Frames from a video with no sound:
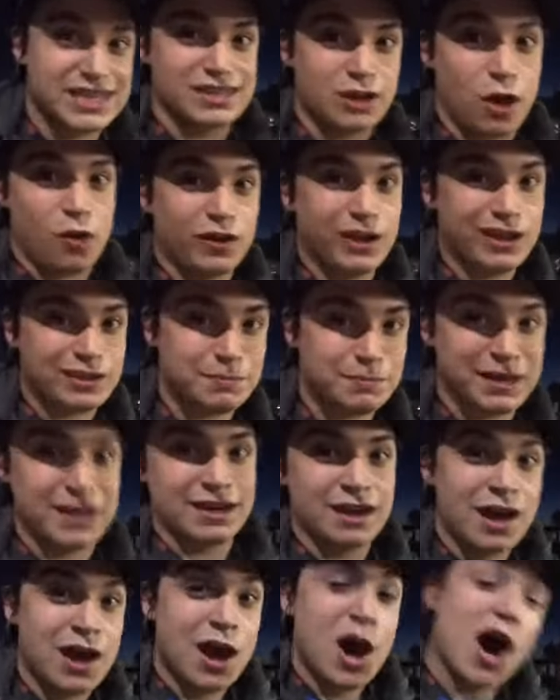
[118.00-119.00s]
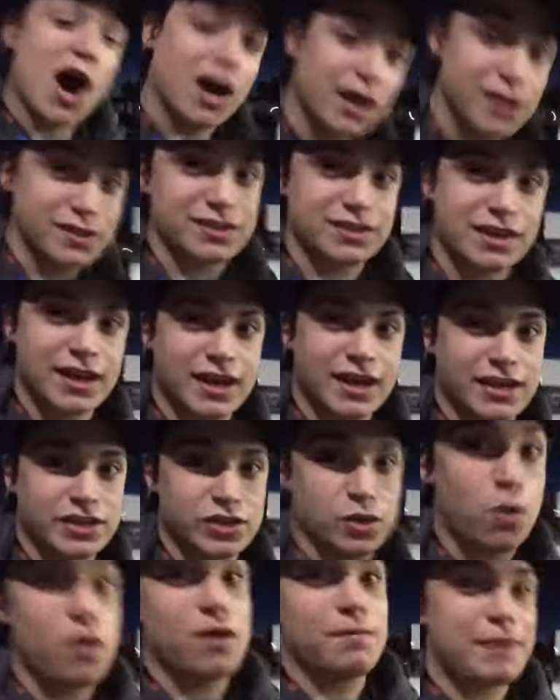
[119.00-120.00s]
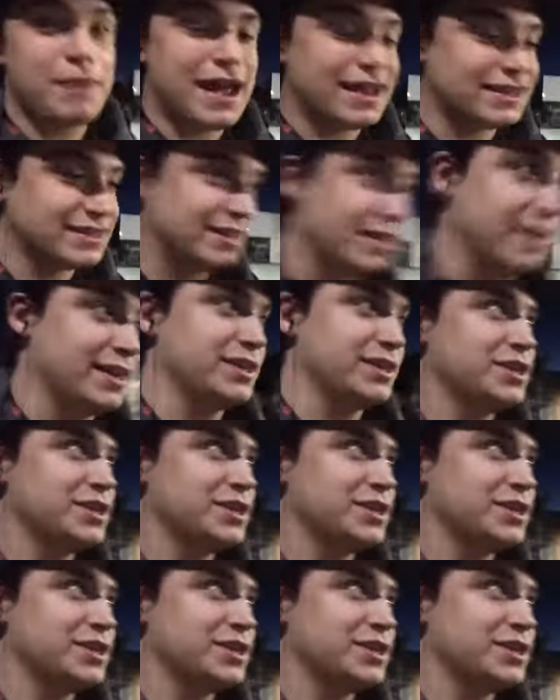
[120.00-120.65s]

always been on backstage. stage or backstage.